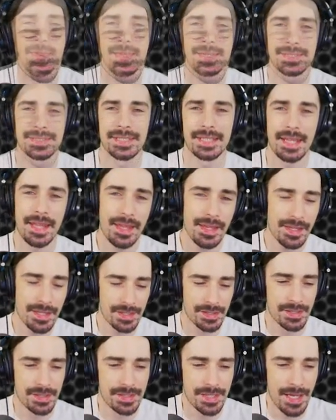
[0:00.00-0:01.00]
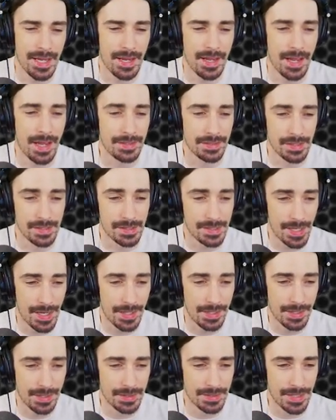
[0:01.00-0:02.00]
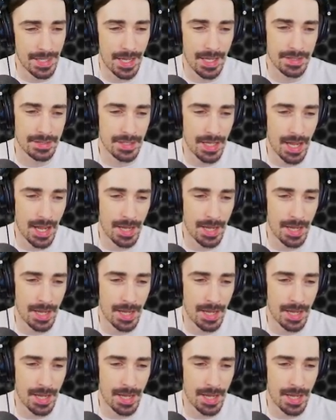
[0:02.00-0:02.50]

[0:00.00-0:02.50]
And today is the day I decided that